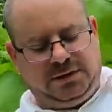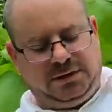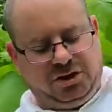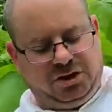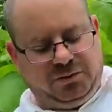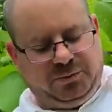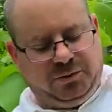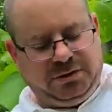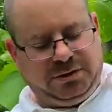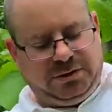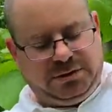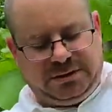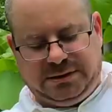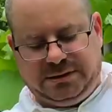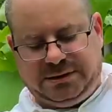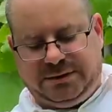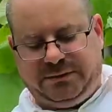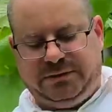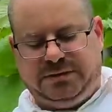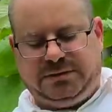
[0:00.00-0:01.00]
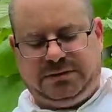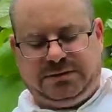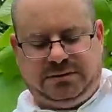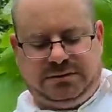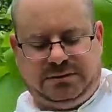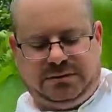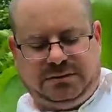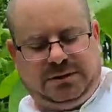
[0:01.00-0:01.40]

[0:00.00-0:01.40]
little schmutz because I was